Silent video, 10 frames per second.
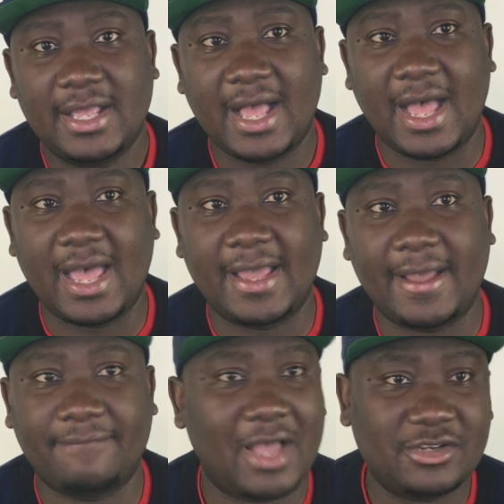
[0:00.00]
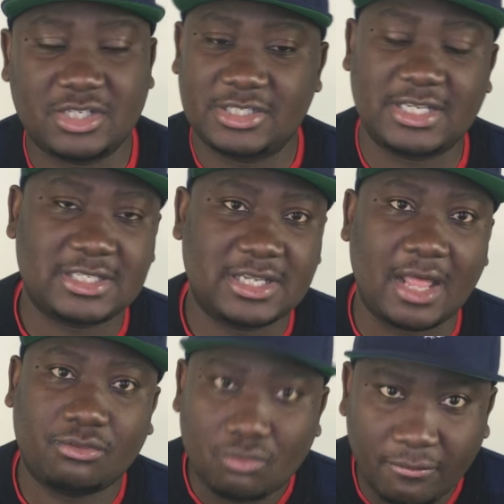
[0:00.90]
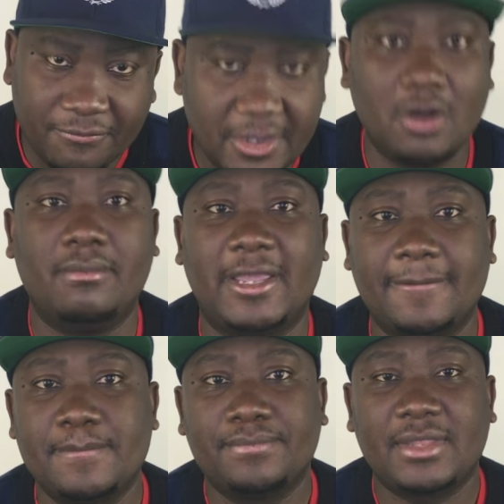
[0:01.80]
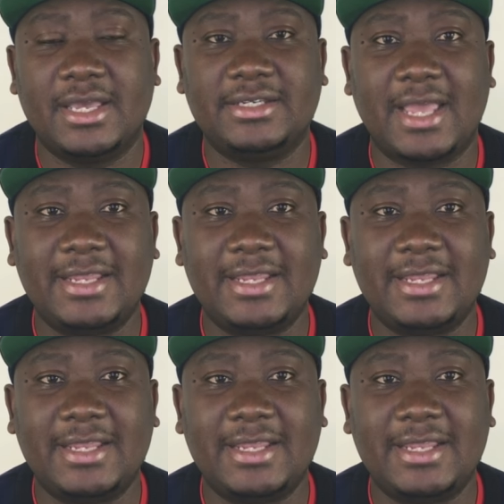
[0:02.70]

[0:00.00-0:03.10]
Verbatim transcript: Uh, I've actually just got through filming a,